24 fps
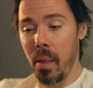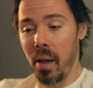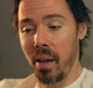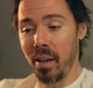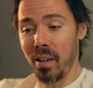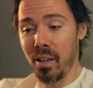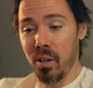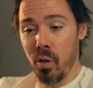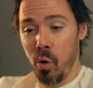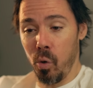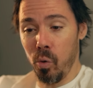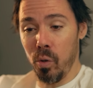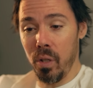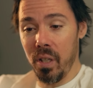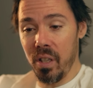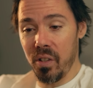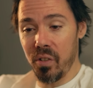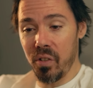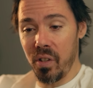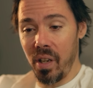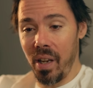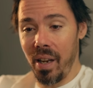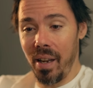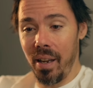I can only
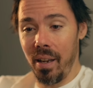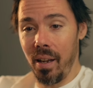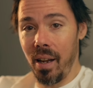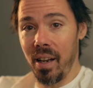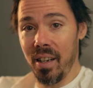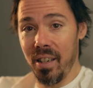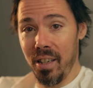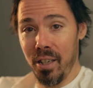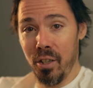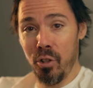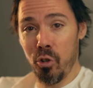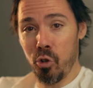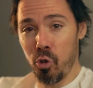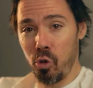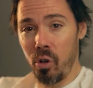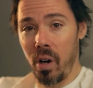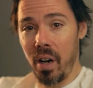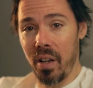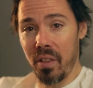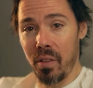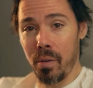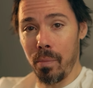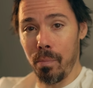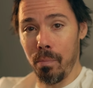say I did
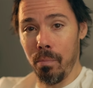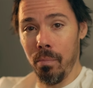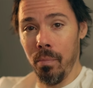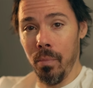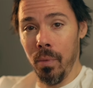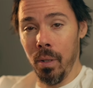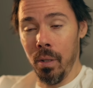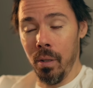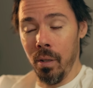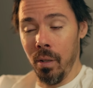try them